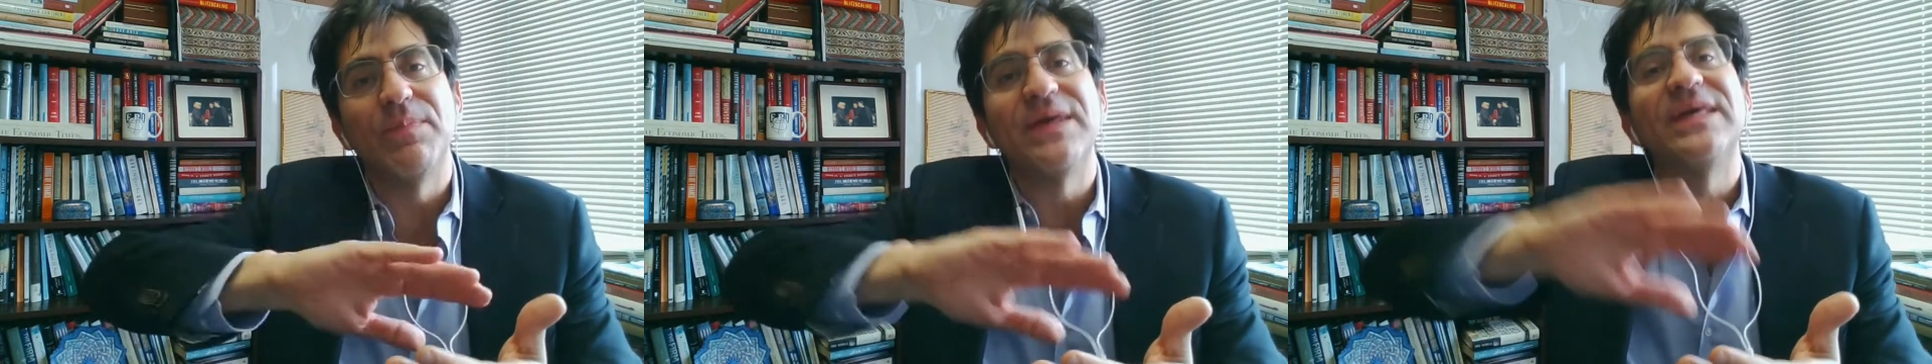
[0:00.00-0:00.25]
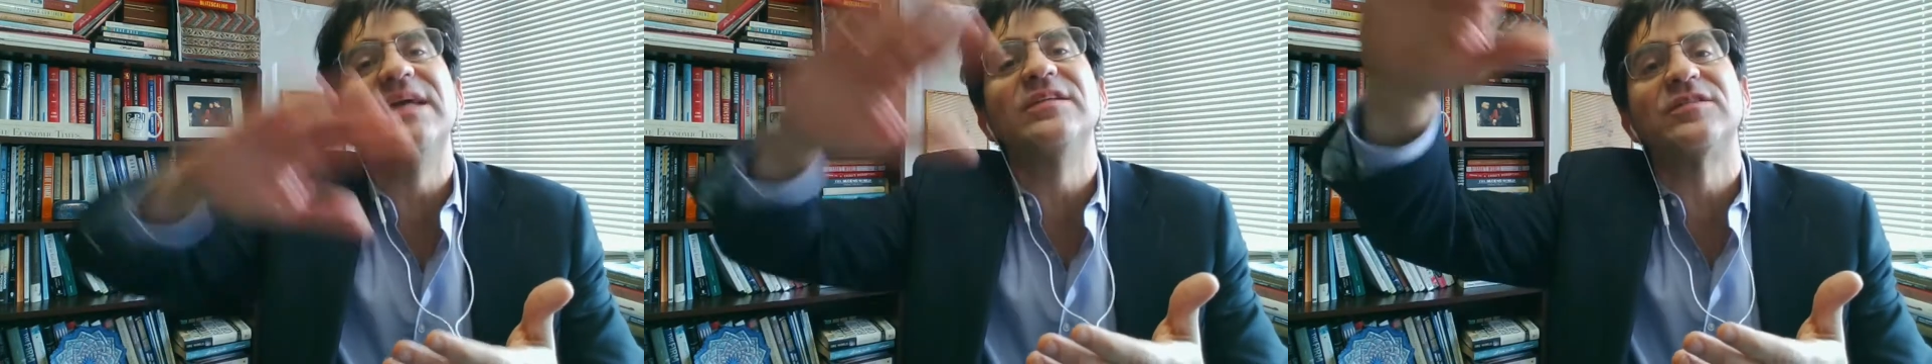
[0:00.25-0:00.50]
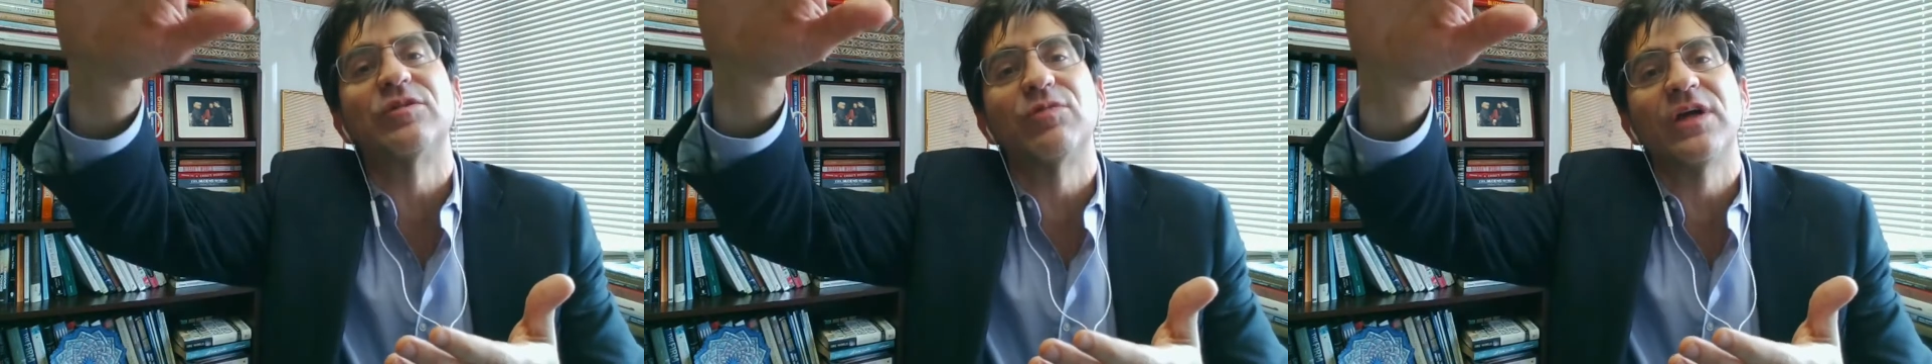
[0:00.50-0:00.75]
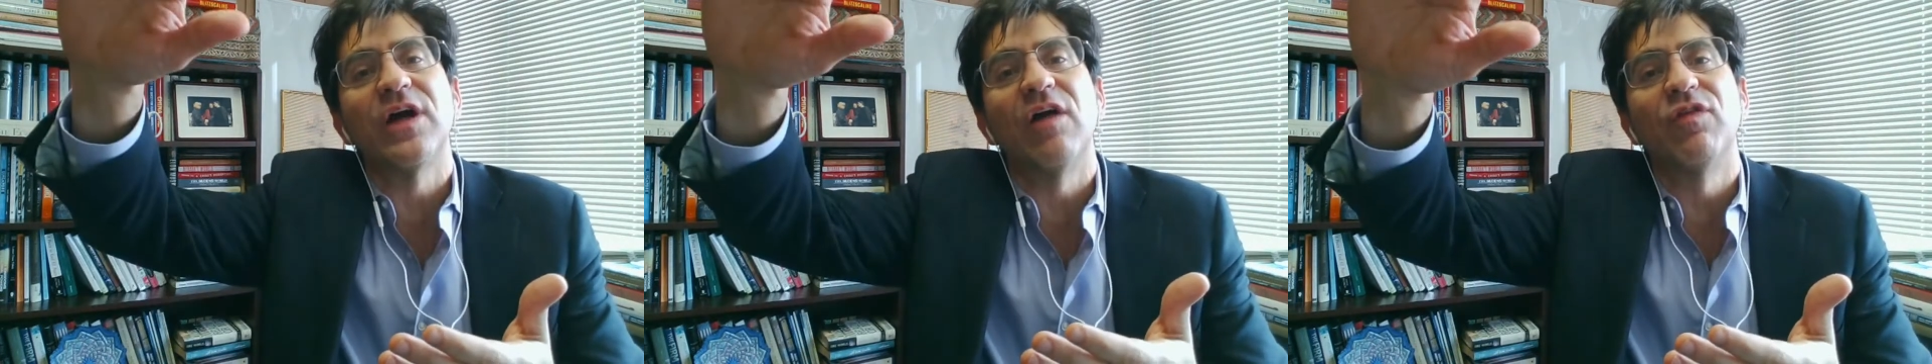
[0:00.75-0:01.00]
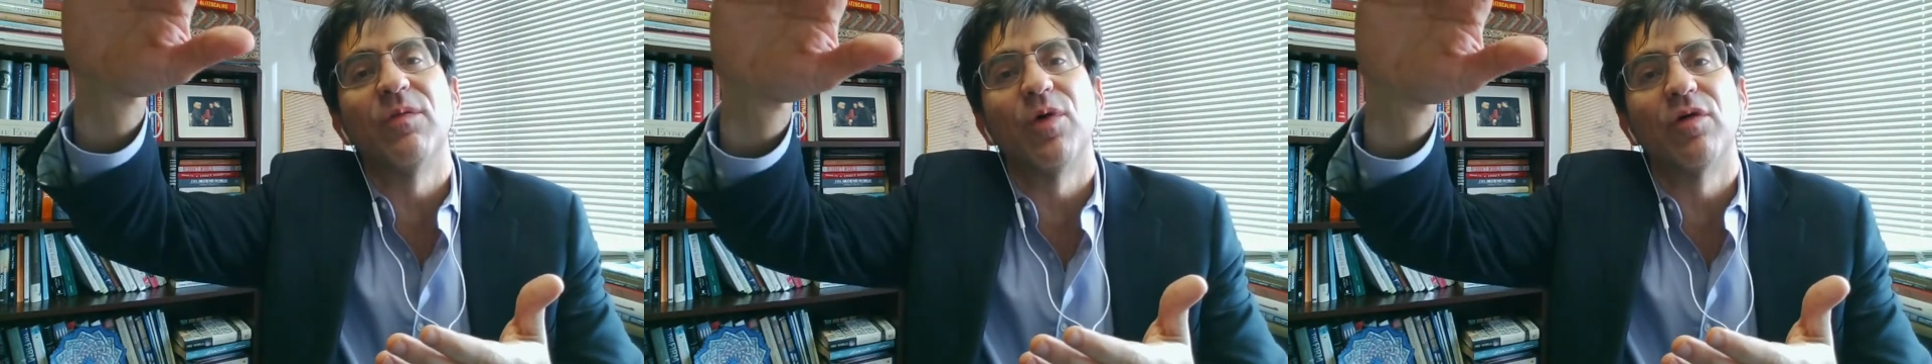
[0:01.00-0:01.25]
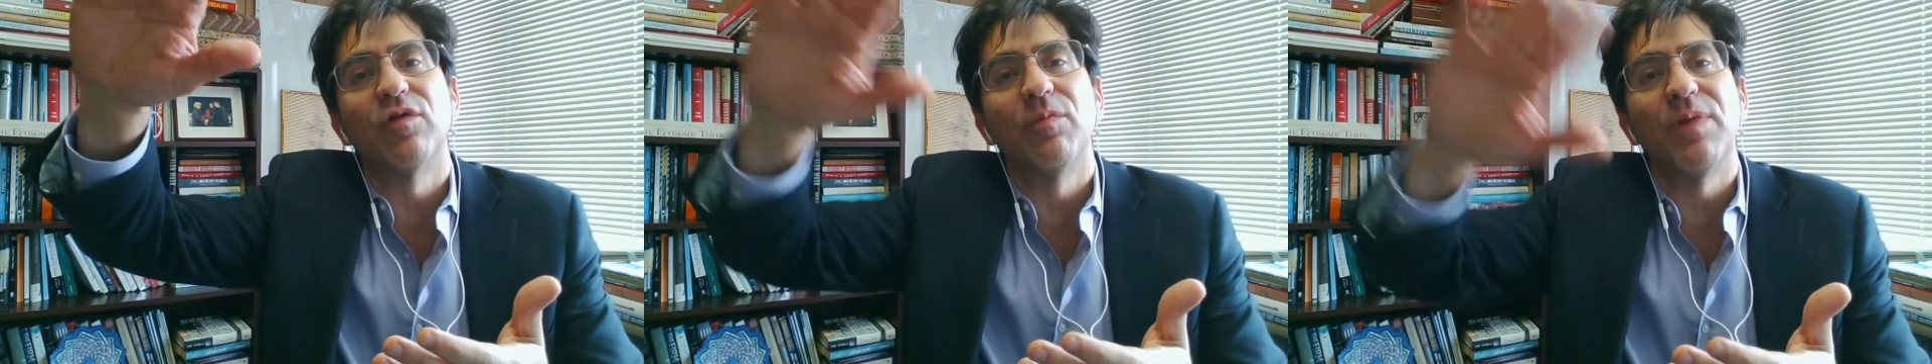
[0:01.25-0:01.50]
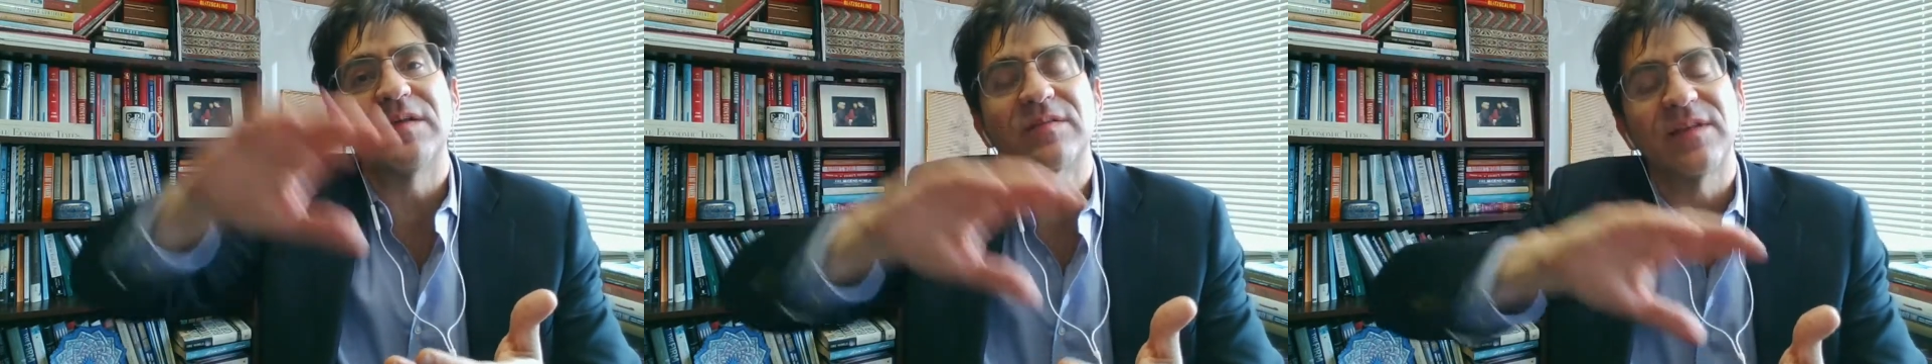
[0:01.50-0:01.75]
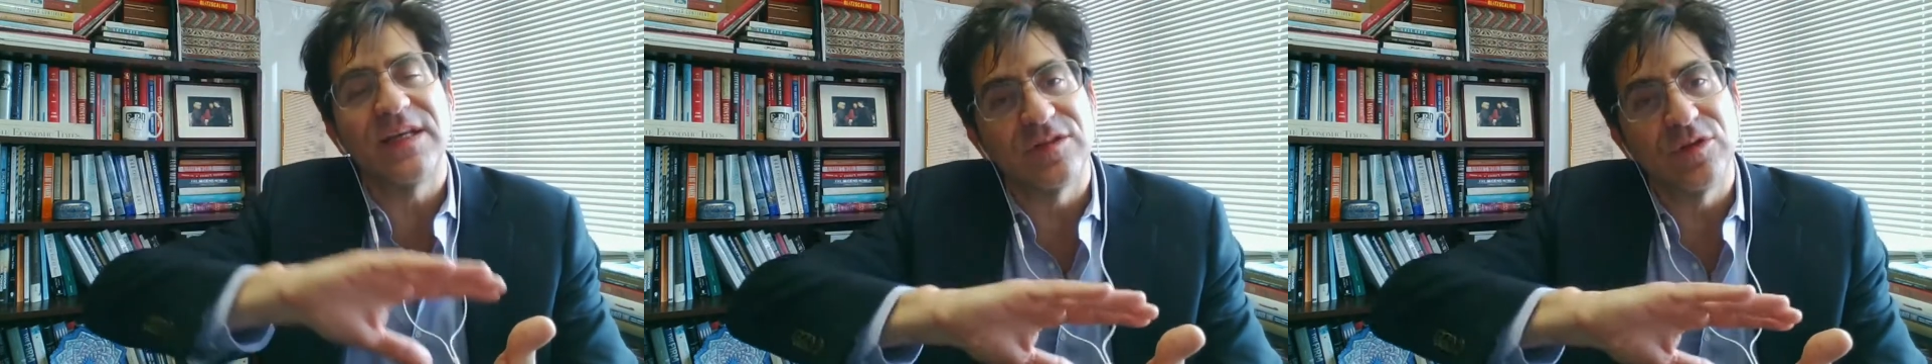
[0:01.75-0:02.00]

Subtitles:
begins to recover more robustly,